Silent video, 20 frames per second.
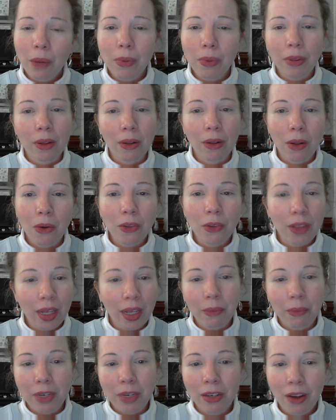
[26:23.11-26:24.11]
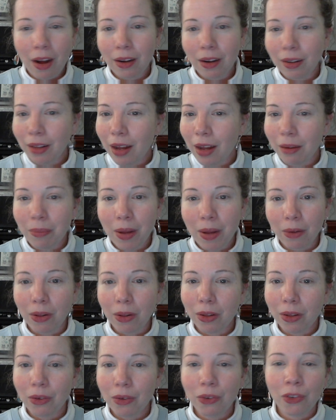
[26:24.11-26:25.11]
with clothing, and we talk a lot about
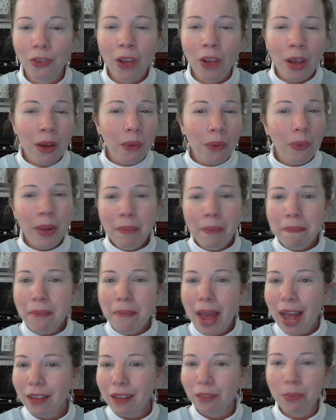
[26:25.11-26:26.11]
clothes, we mass